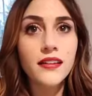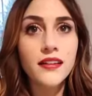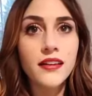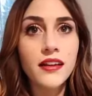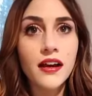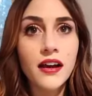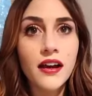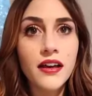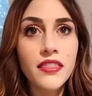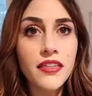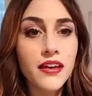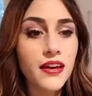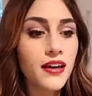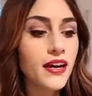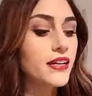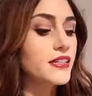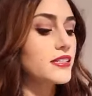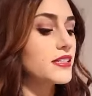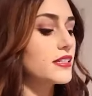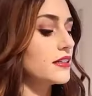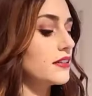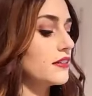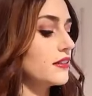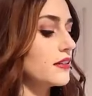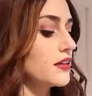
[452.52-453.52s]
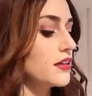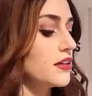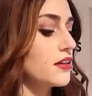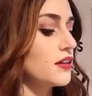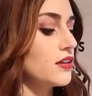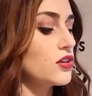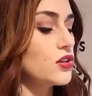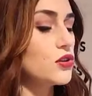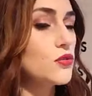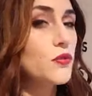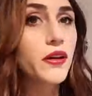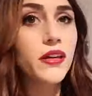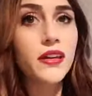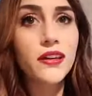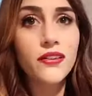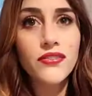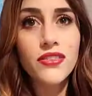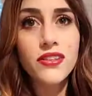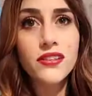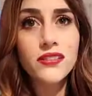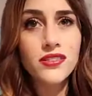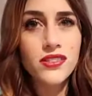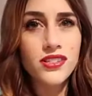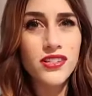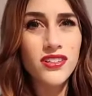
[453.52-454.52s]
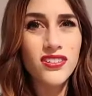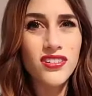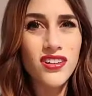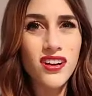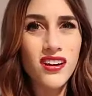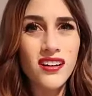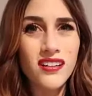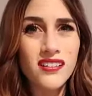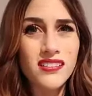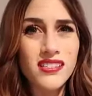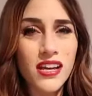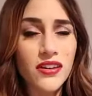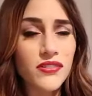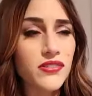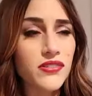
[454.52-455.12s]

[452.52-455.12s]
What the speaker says: Now I think ideally you would give this to your dogs